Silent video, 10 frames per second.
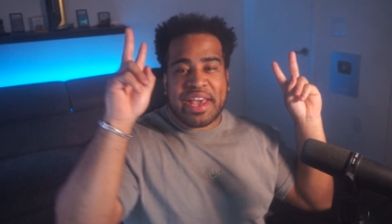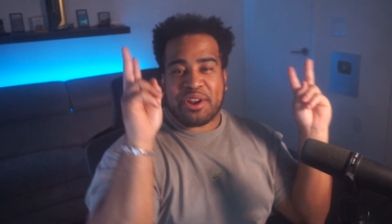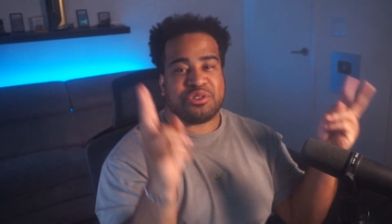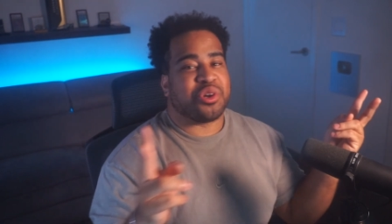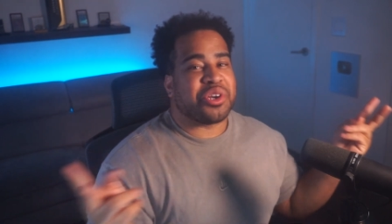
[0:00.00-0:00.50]

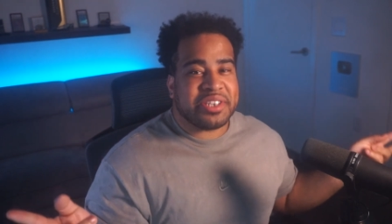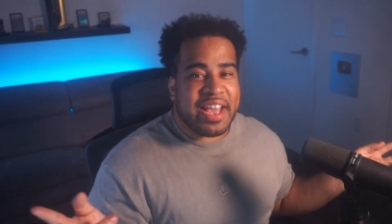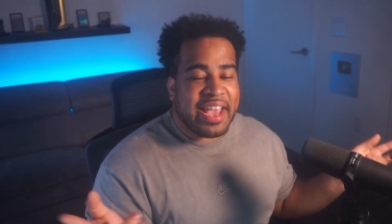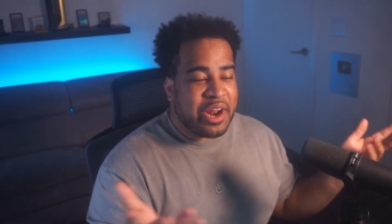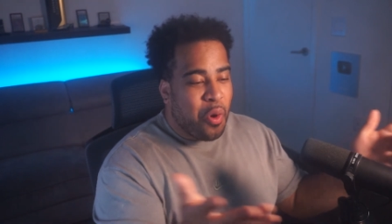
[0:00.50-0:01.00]
and enjoy your
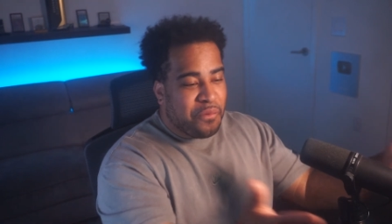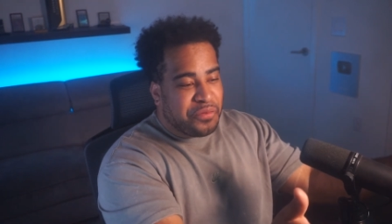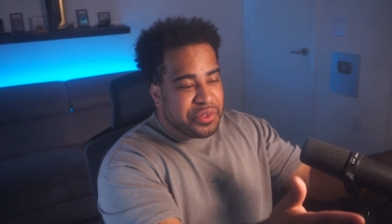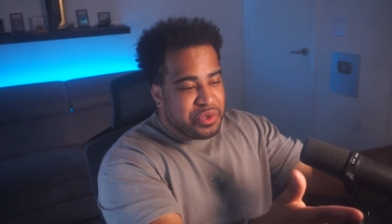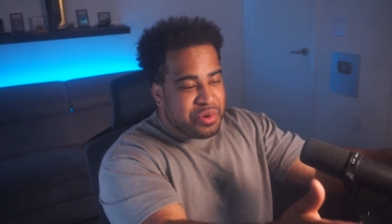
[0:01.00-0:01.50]
day. And
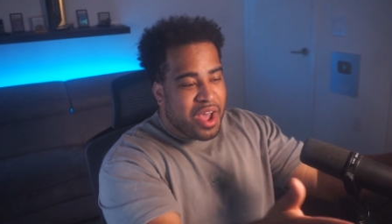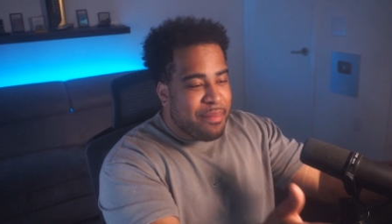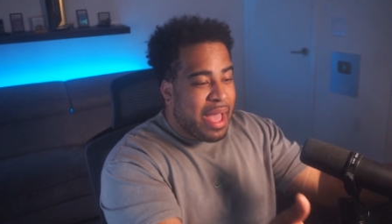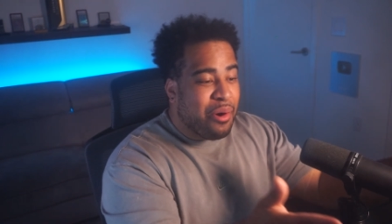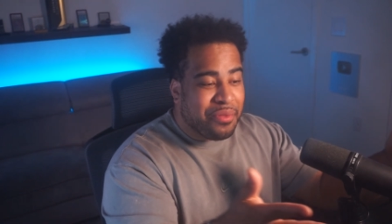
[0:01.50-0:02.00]
hopefully you
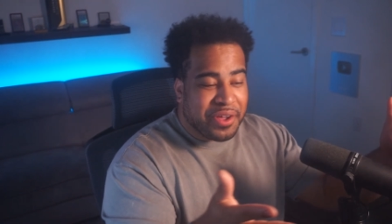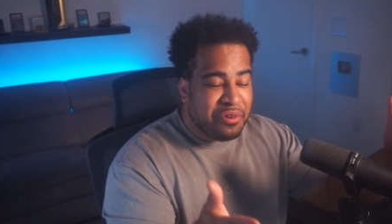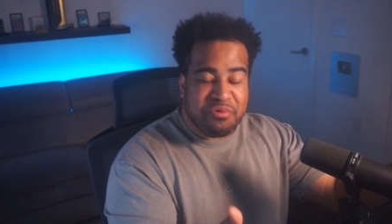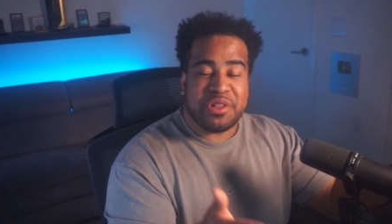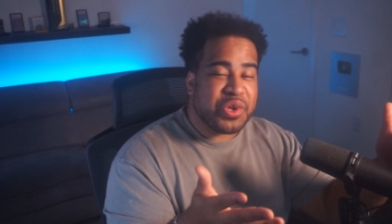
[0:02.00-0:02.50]
come out with like a
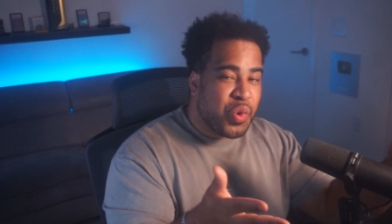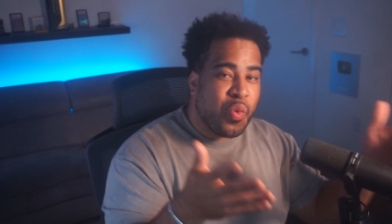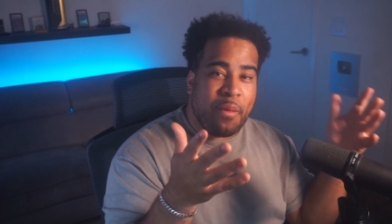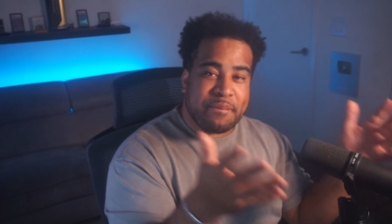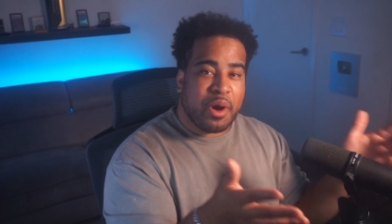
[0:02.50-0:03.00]
really
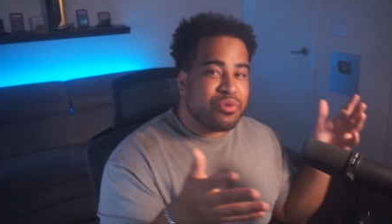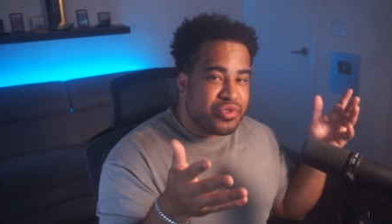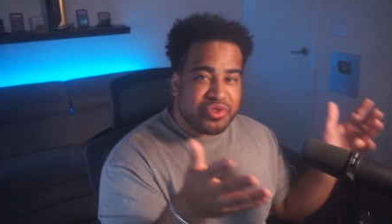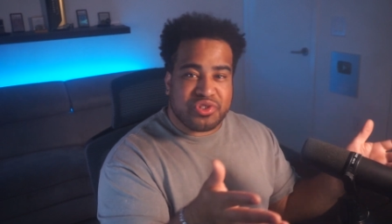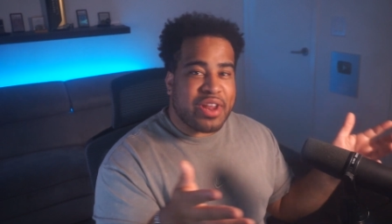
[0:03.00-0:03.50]
cool
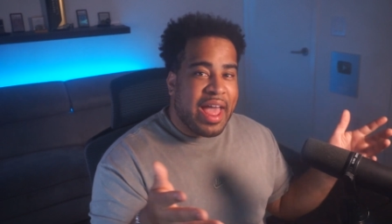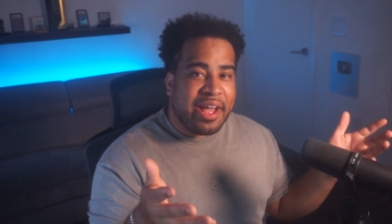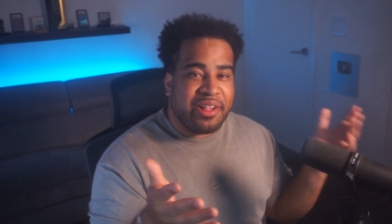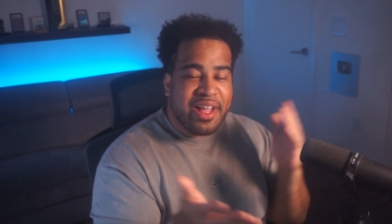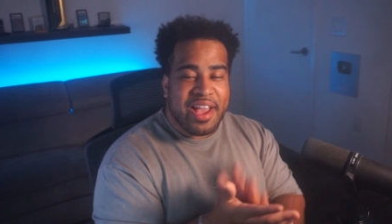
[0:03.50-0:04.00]
poster
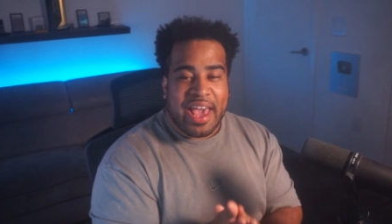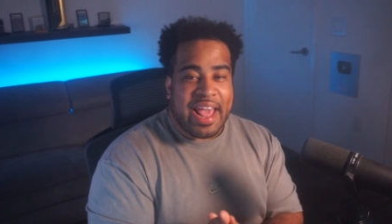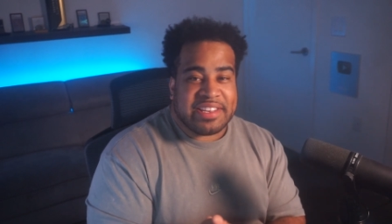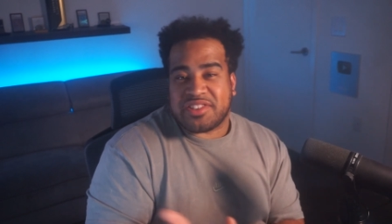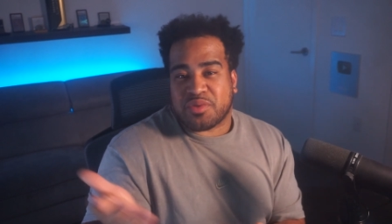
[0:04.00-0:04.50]
style, and
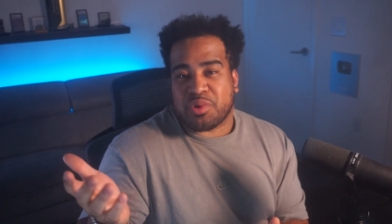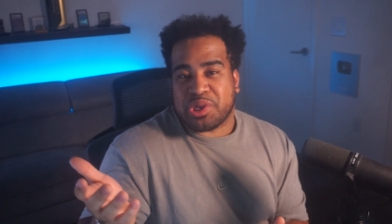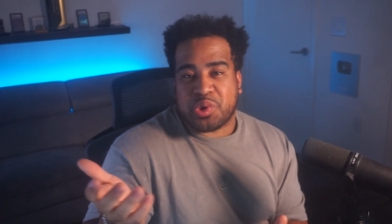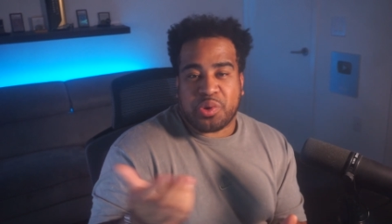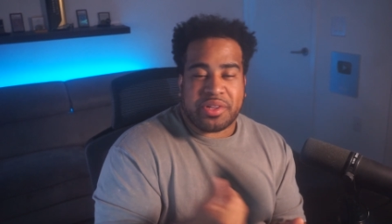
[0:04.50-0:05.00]
I see some
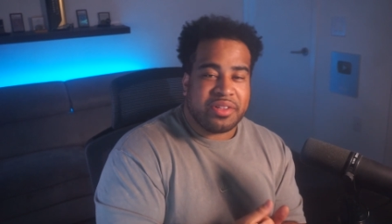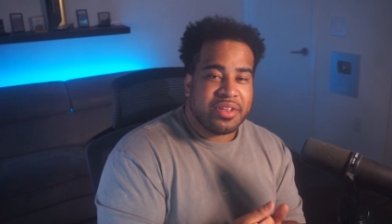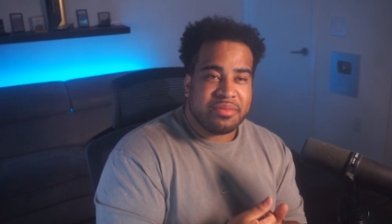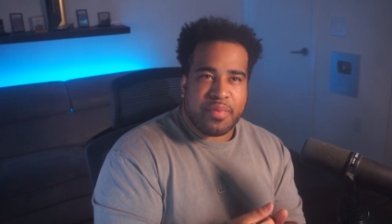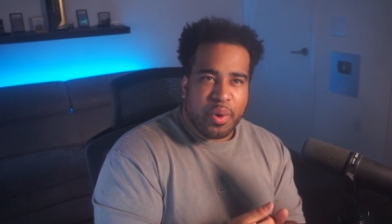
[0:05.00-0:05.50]
really cool
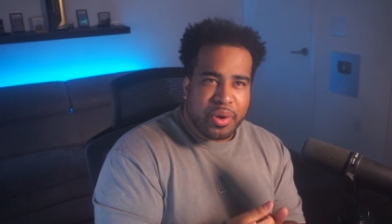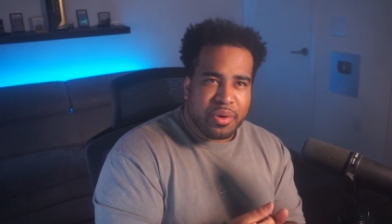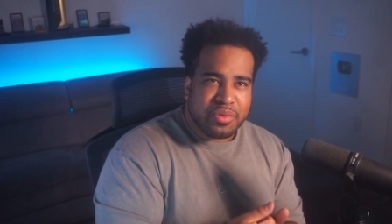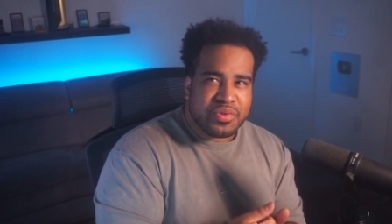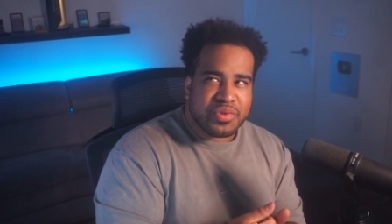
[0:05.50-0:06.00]

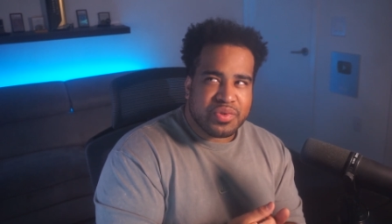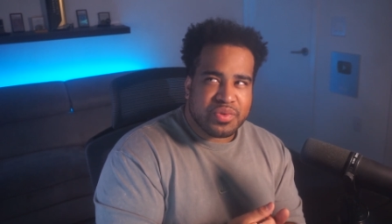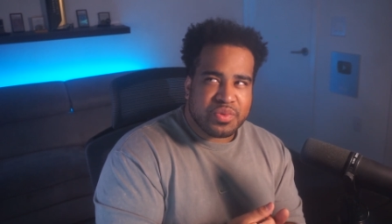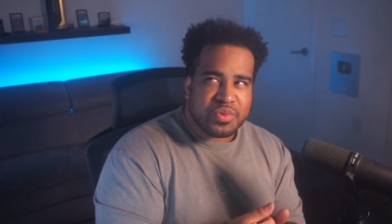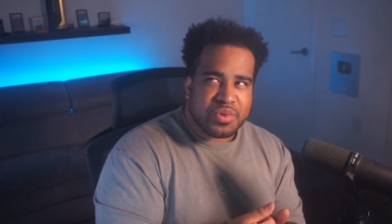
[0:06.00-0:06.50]
photos,
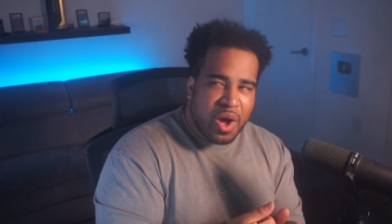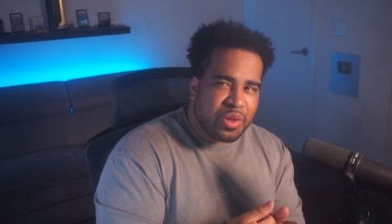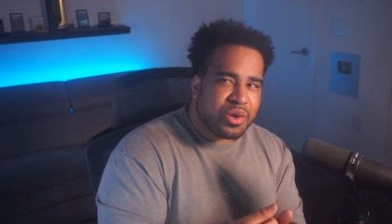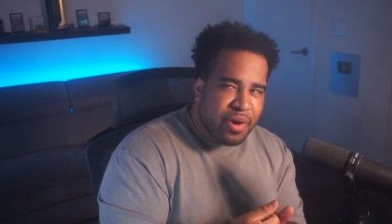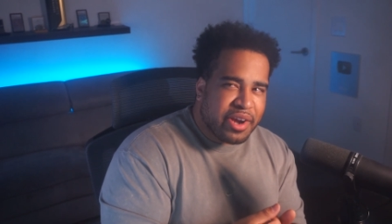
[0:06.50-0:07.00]

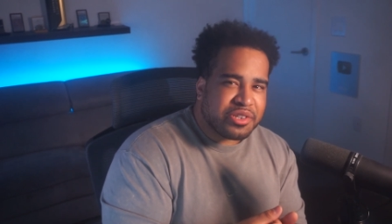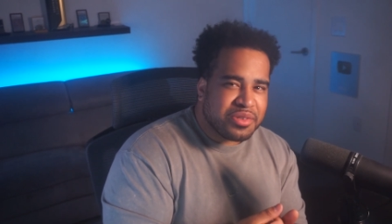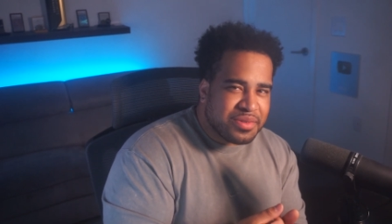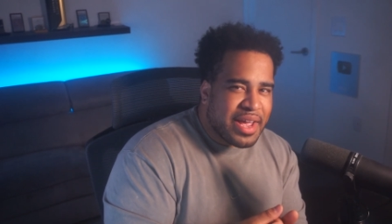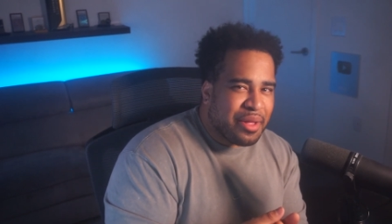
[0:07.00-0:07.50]
color
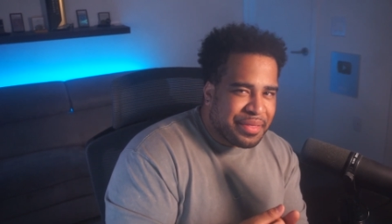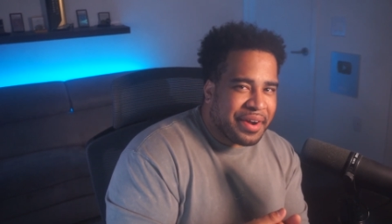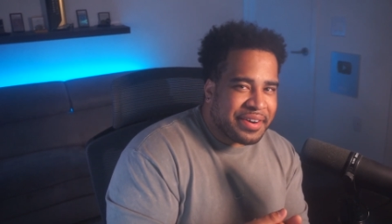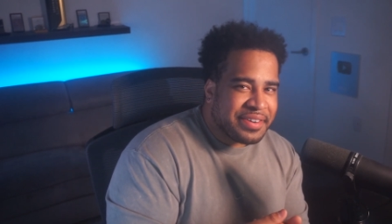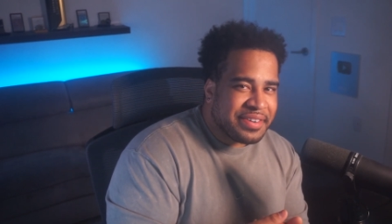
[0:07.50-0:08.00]
corrections out
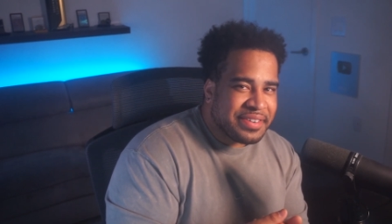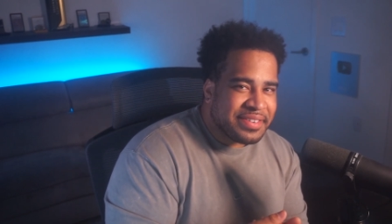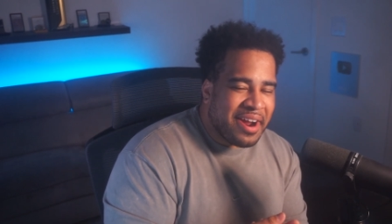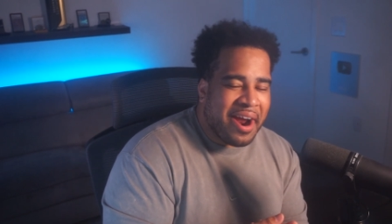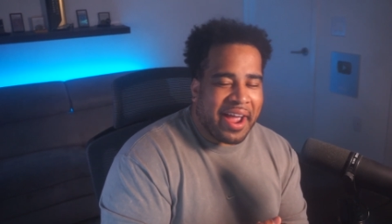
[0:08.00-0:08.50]
there.
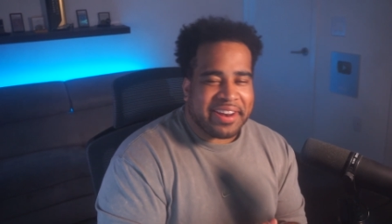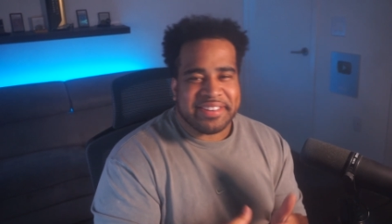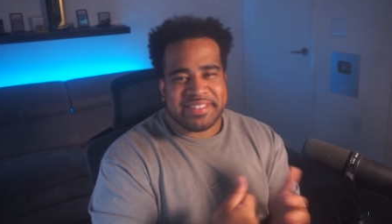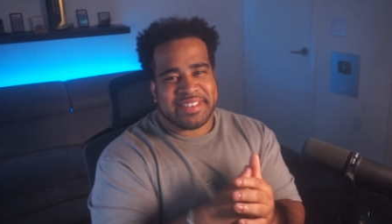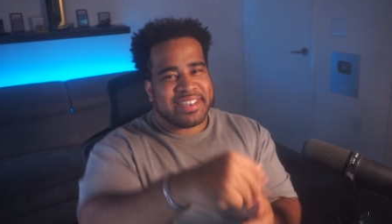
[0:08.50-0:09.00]
All right,
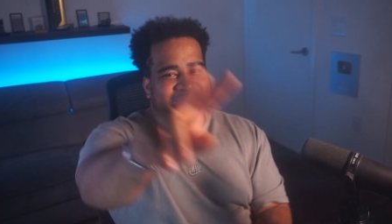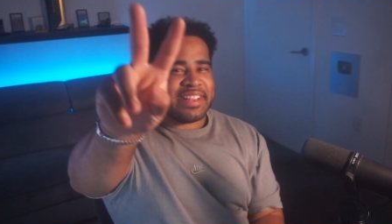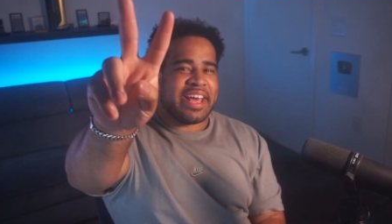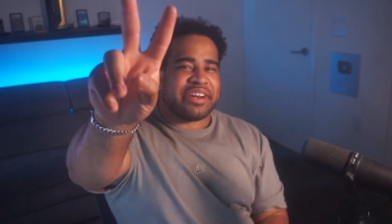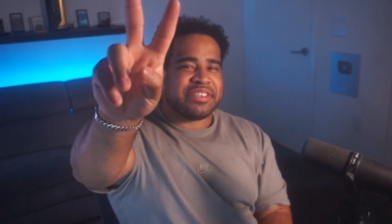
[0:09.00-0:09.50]

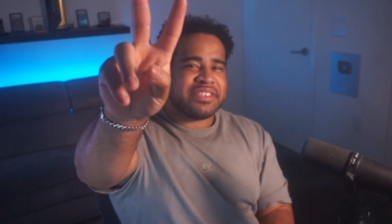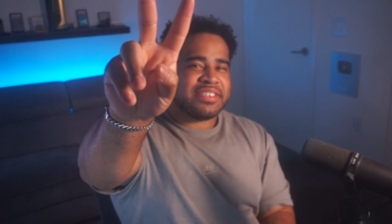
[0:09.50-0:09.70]
later.